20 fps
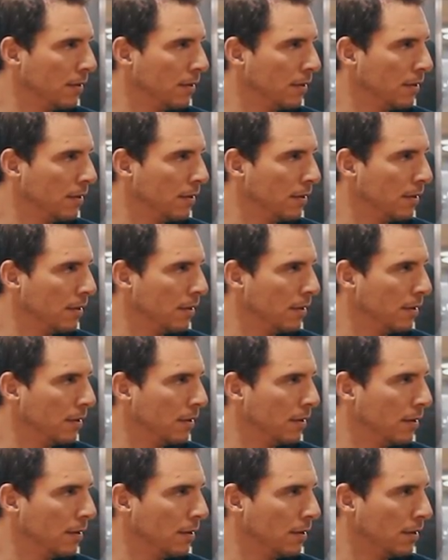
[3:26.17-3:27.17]

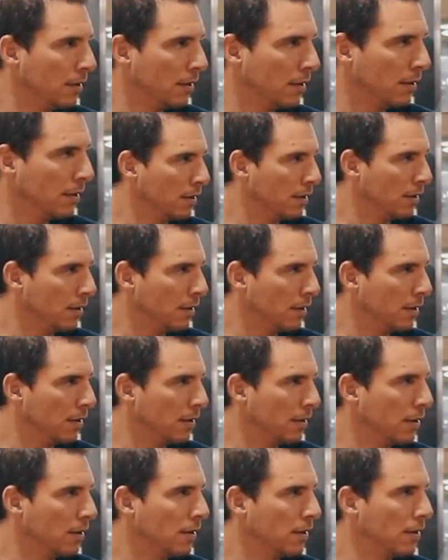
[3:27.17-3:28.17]

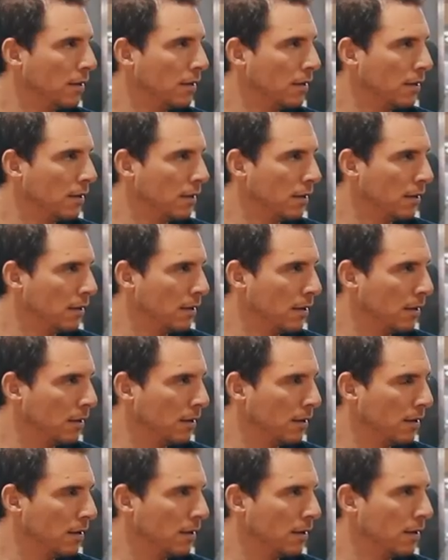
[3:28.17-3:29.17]

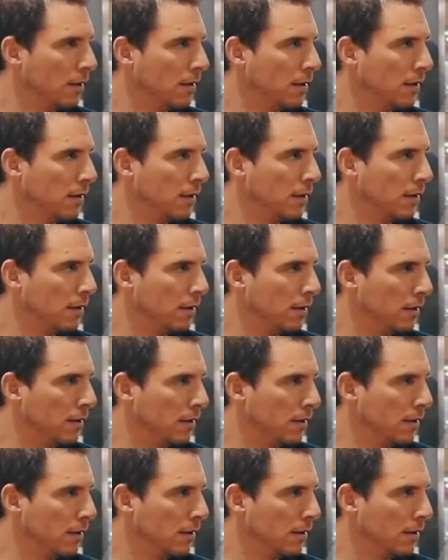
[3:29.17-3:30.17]

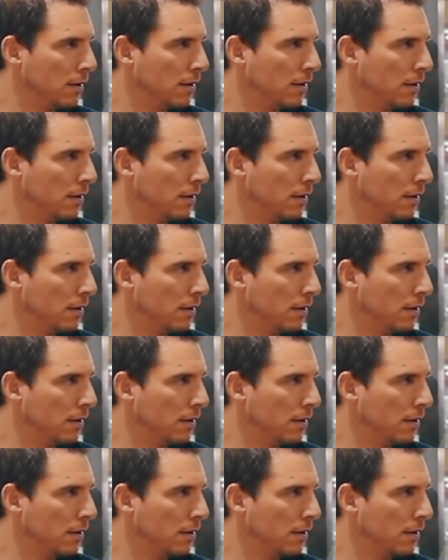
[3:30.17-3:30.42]
[no speech]